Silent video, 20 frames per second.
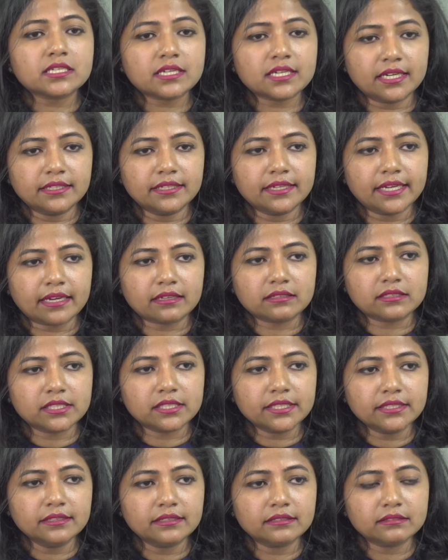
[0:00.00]

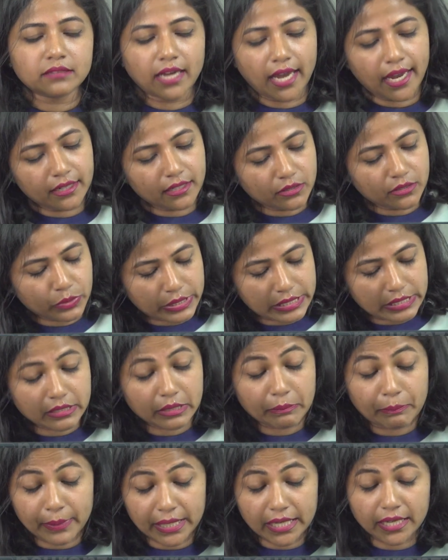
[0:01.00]
conducted and it was
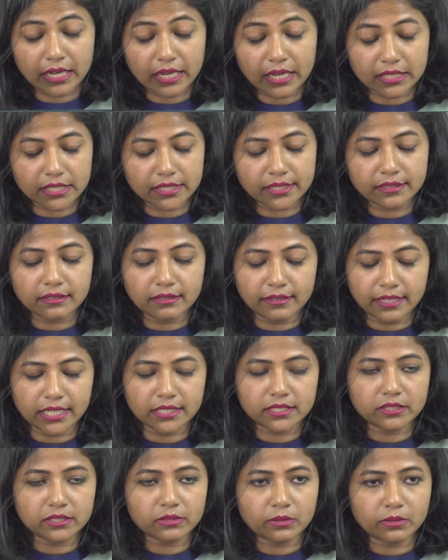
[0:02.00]
replicated
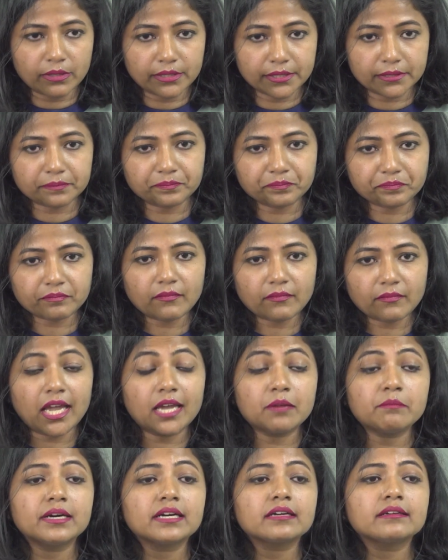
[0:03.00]
later on
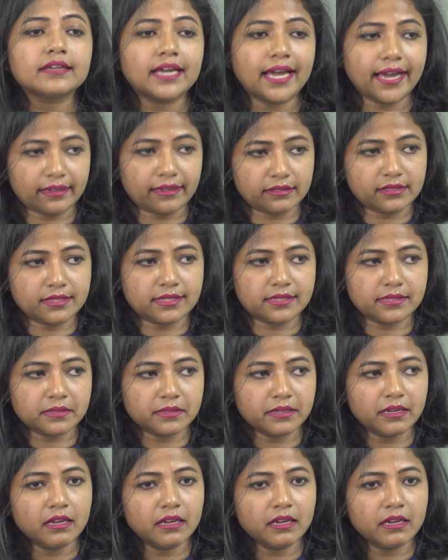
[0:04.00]
among rats.